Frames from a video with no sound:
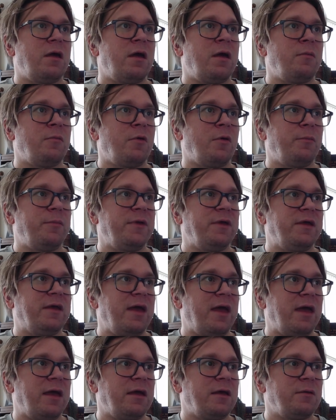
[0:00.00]
MLB
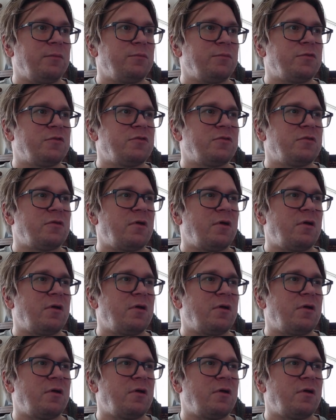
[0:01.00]
games